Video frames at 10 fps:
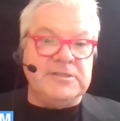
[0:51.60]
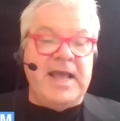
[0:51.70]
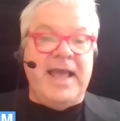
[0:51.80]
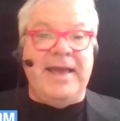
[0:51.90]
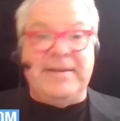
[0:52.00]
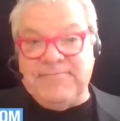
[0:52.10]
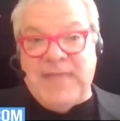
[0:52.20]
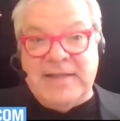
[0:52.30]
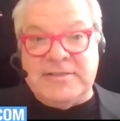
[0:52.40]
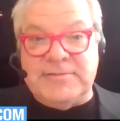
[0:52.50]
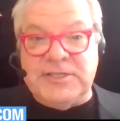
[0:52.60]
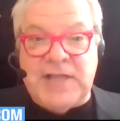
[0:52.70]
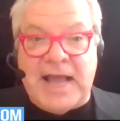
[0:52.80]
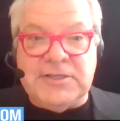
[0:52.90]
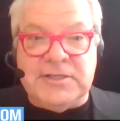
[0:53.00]
And it's just
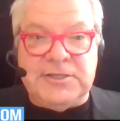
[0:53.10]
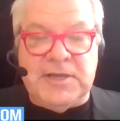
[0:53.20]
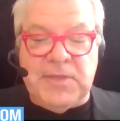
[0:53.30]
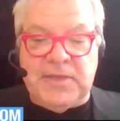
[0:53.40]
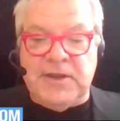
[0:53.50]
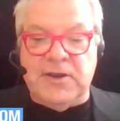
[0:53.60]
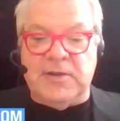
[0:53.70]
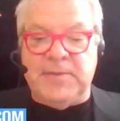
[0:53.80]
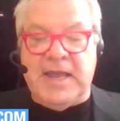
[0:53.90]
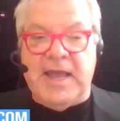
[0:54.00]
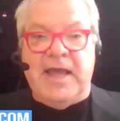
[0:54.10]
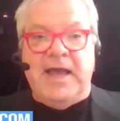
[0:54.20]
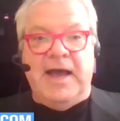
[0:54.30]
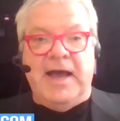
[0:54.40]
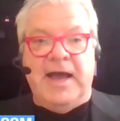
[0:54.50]
actually something that you're going to be
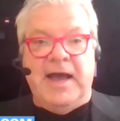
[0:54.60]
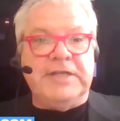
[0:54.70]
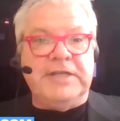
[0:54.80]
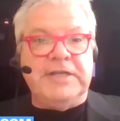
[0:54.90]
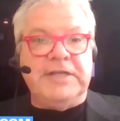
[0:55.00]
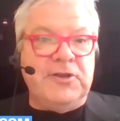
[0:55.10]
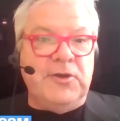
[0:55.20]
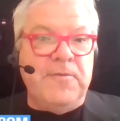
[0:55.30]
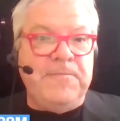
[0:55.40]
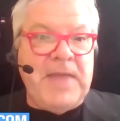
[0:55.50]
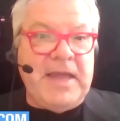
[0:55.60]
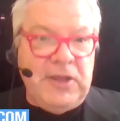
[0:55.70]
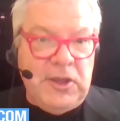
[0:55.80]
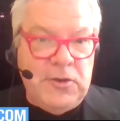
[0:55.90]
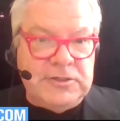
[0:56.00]
holding on to
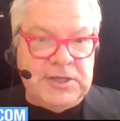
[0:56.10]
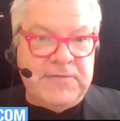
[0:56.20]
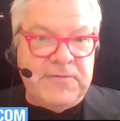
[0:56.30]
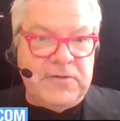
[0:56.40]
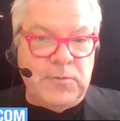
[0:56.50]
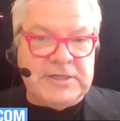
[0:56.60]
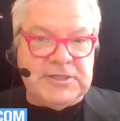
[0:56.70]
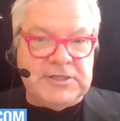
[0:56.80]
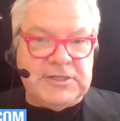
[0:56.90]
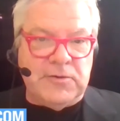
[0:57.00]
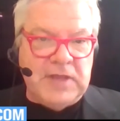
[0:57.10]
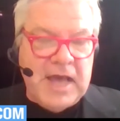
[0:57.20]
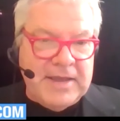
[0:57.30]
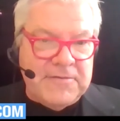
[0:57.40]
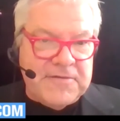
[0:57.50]
and using for the rest of your
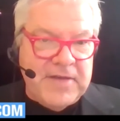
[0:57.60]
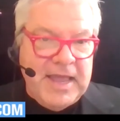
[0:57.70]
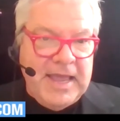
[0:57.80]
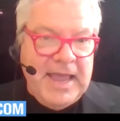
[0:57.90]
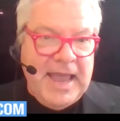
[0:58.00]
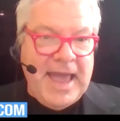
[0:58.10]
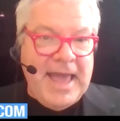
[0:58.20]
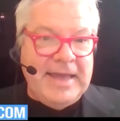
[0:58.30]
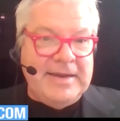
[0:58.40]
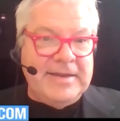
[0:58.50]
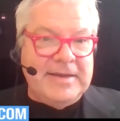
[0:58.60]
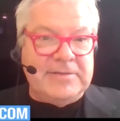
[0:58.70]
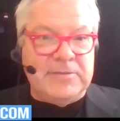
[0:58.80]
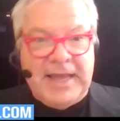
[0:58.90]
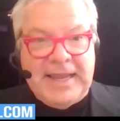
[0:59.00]
life. And
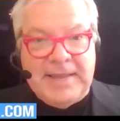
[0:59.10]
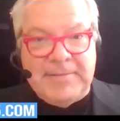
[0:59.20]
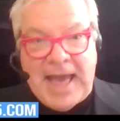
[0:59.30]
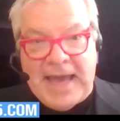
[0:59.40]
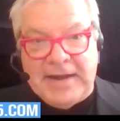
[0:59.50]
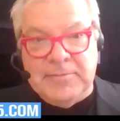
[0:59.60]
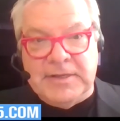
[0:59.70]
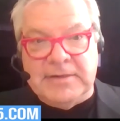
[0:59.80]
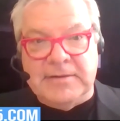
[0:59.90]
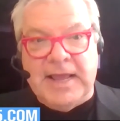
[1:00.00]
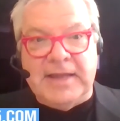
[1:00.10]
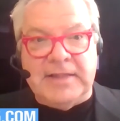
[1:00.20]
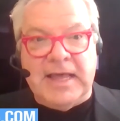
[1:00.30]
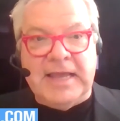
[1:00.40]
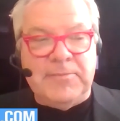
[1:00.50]
like Adam and
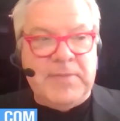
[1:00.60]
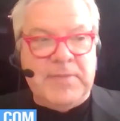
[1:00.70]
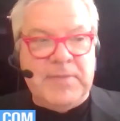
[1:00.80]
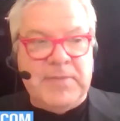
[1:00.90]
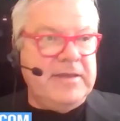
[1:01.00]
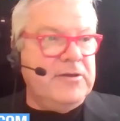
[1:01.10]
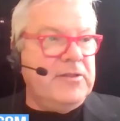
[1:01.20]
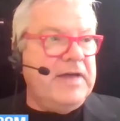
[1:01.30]
like me, you'll have